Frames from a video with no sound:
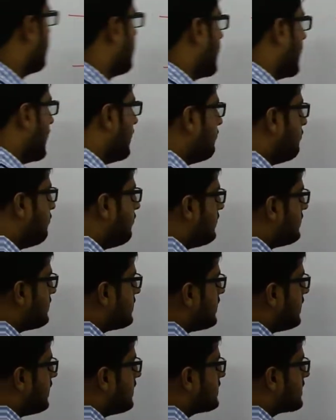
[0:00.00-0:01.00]
if we
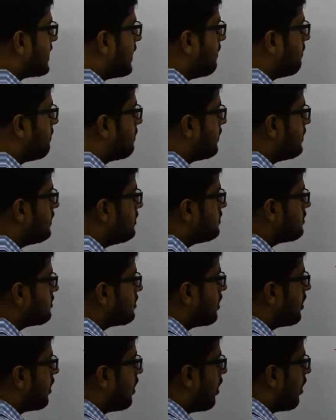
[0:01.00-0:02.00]
see examples,
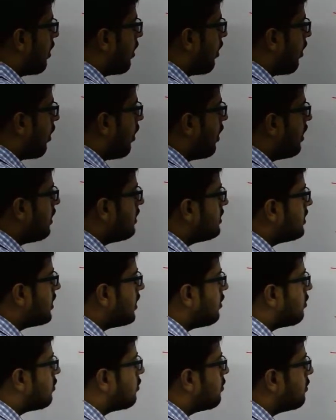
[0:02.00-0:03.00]
all the
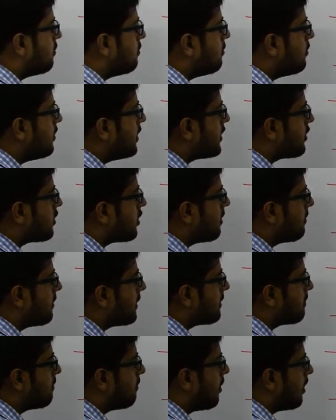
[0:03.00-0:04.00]

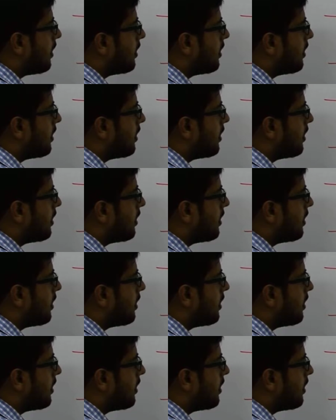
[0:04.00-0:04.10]
homoatomic